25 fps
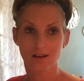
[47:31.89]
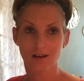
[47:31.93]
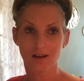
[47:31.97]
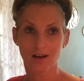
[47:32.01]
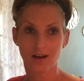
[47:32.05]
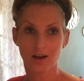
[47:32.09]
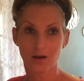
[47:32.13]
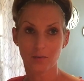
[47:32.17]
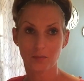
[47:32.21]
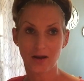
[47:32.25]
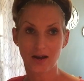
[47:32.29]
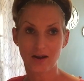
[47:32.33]

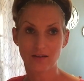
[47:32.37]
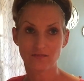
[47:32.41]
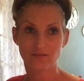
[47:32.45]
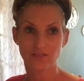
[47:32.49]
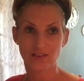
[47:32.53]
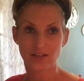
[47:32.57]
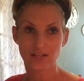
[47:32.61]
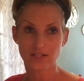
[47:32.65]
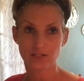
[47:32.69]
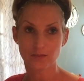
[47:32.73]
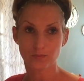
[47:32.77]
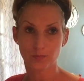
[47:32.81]
on
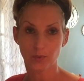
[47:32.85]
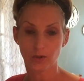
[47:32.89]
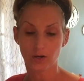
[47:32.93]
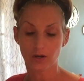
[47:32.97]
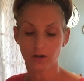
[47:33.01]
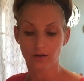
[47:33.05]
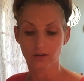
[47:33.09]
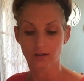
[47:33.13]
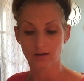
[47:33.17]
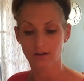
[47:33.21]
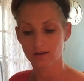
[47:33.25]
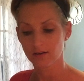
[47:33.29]

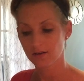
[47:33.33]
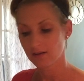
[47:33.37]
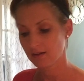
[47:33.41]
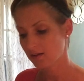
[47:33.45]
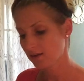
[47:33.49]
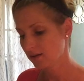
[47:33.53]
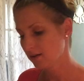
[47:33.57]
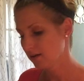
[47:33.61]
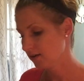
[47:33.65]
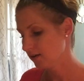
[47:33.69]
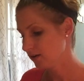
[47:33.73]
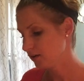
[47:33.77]
Facebook.
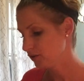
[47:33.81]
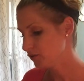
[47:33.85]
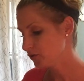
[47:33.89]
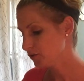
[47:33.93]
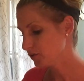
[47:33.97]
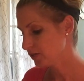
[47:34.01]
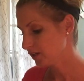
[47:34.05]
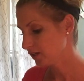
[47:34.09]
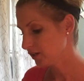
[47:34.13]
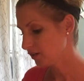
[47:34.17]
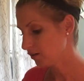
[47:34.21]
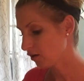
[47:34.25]
You
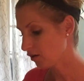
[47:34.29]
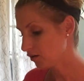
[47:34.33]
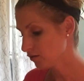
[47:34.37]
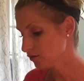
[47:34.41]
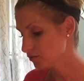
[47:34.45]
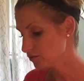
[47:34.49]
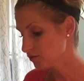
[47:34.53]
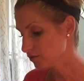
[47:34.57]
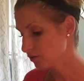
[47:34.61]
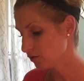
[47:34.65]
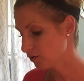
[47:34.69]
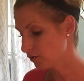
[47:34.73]
can
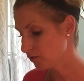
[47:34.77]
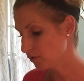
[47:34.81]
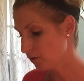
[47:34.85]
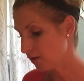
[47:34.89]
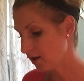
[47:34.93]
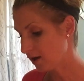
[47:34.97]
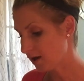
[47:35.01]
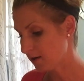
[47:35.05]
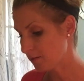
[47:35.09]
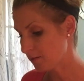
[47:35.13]
also